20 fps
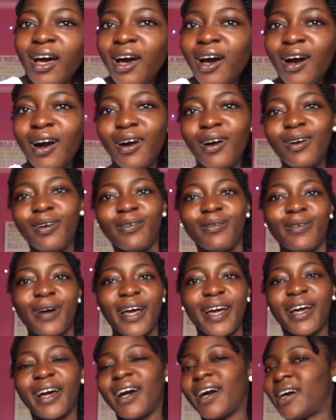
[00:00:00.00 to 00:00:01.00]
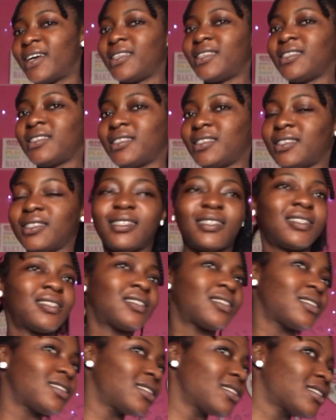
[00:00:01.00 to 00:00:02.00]
oh my god, this
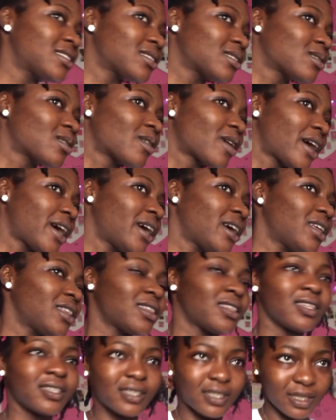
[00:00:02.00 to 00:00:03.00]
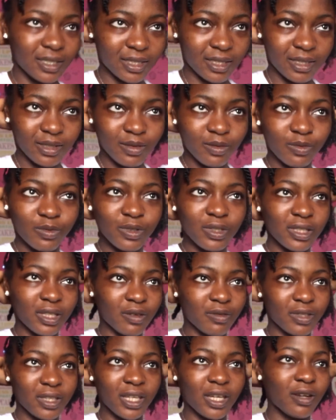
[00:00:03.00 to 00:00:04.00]
is great. This is
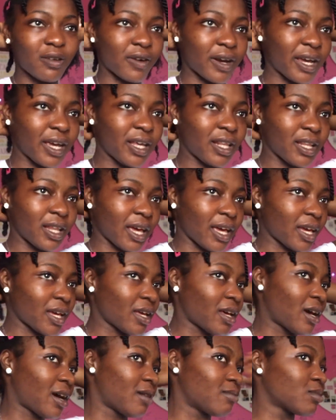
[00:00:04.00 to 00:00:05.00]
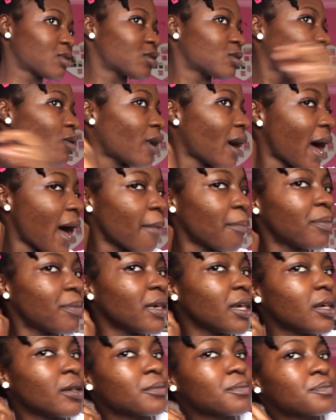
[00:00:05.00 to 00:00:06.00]
really great. Like, I'm so
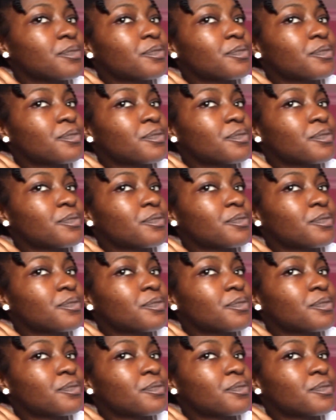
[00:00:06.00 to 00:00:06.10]
happy